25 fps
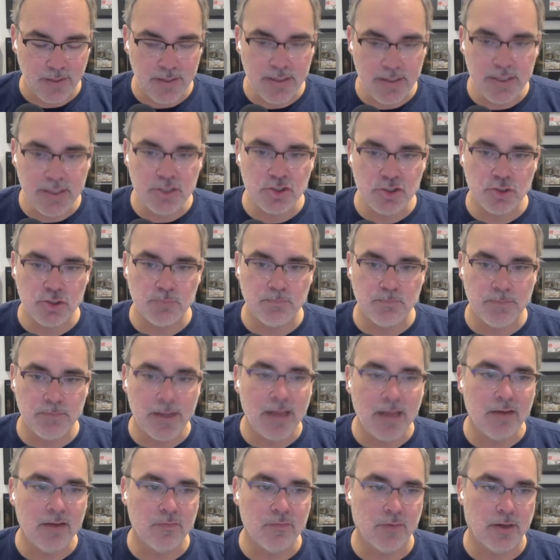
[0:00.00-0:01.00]
each
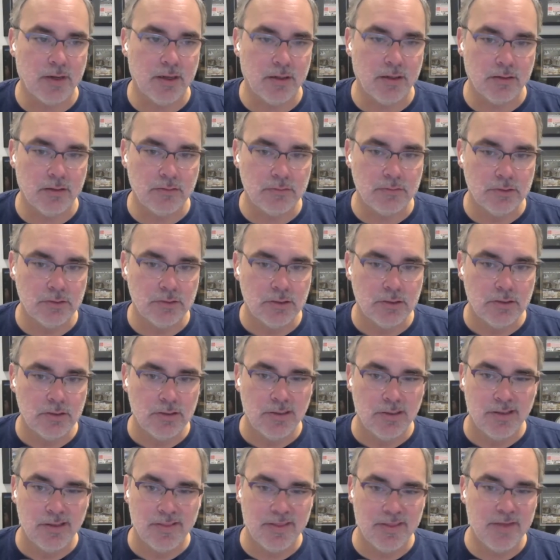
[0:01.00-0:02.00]
pack file,
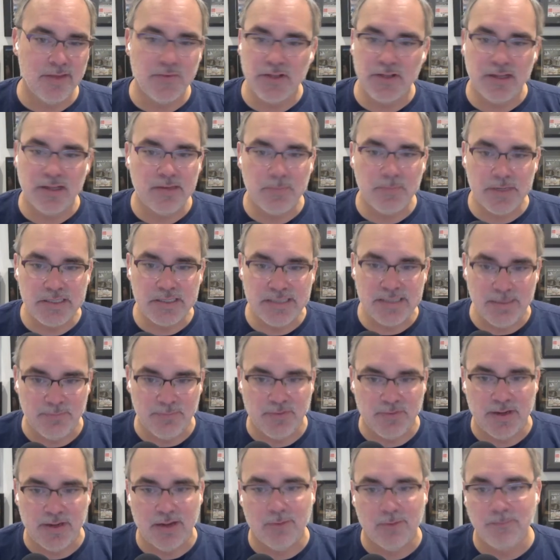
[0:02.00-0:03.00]
think of it like a big zip
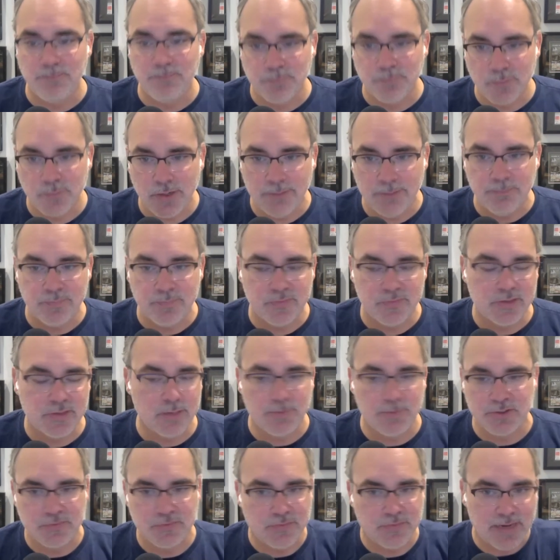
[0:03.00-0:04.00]
file, right? It's got
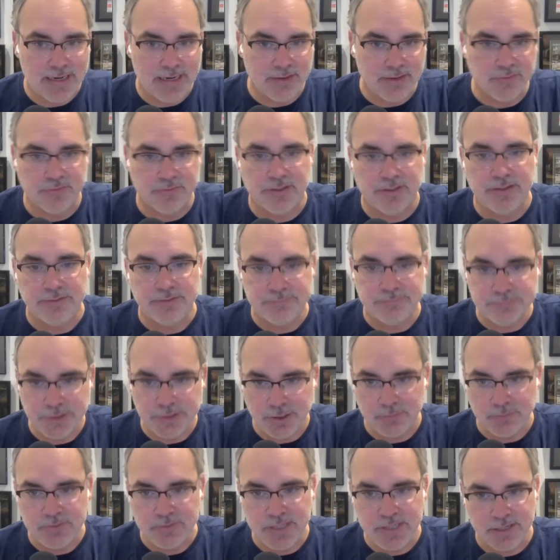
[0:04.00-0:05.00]
a bunch of files in it,
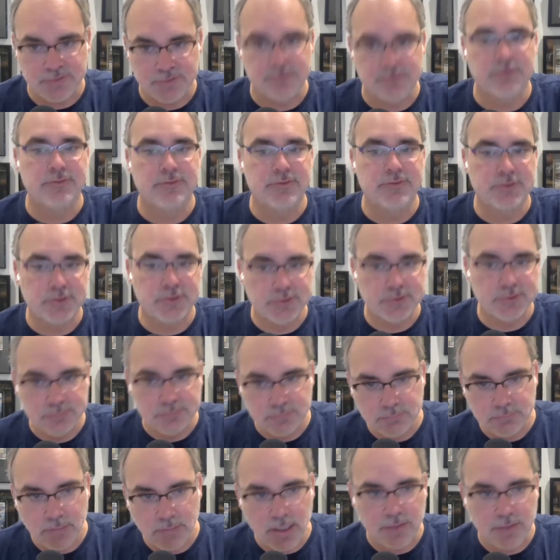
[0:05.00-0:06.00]
you know, textures,
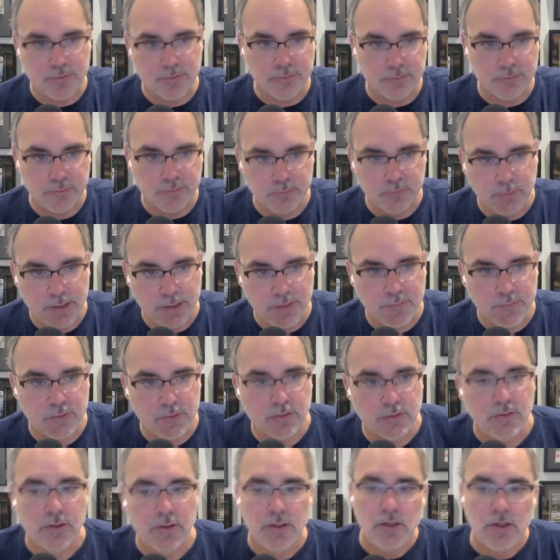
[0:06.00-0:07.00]
models,
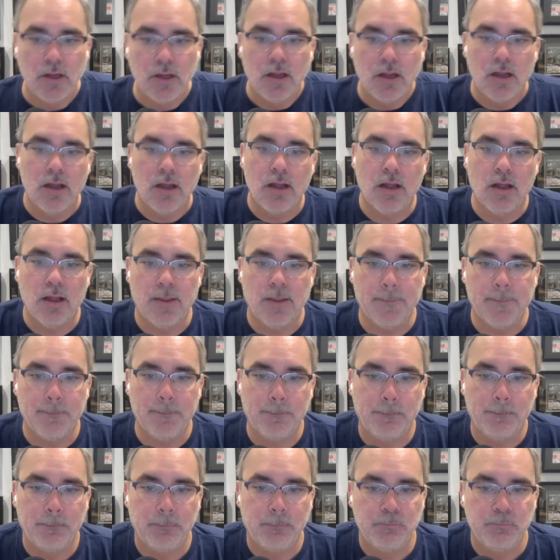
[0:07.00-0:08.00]
whatever. Mm.
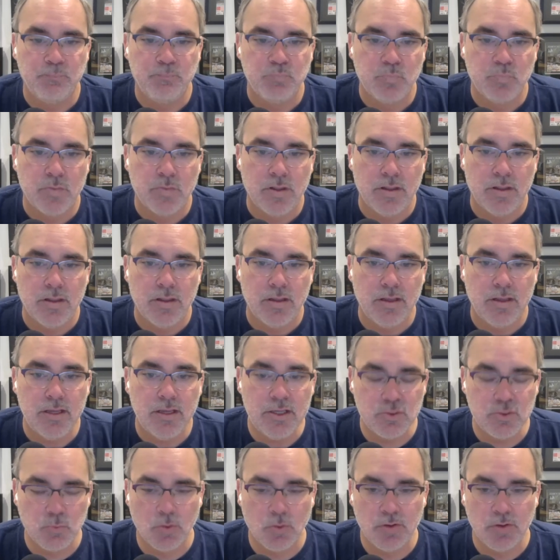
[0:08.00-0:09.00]
Um,
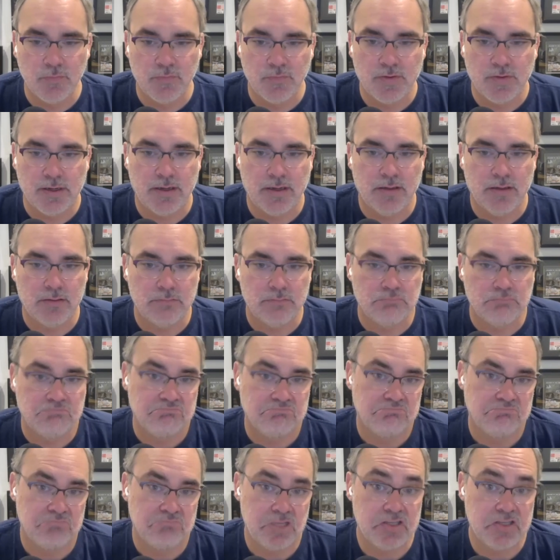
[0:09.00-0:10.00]
each world file
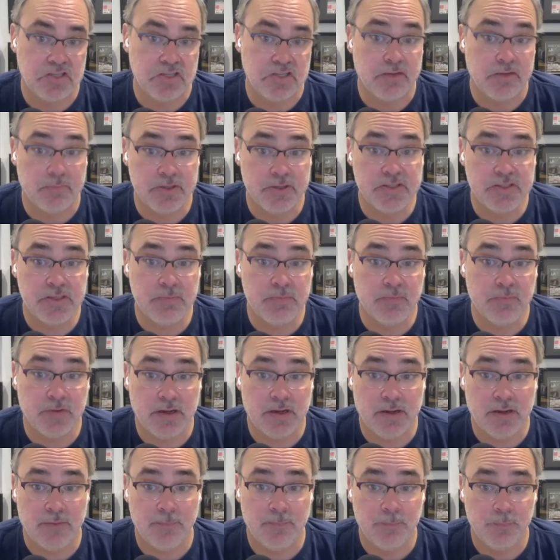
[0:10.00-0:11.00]
is like a big zip
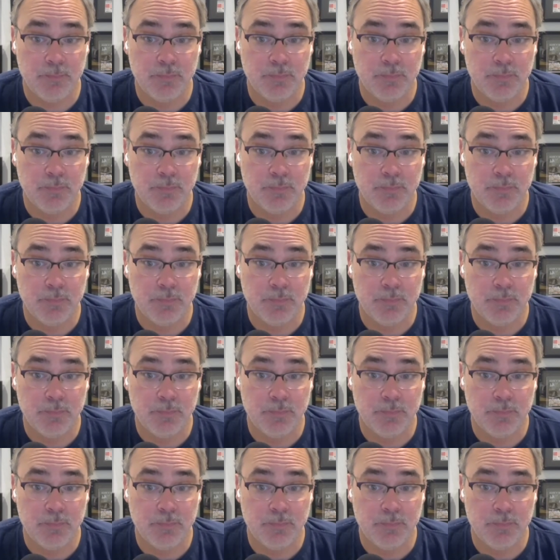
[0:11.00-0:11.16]
file.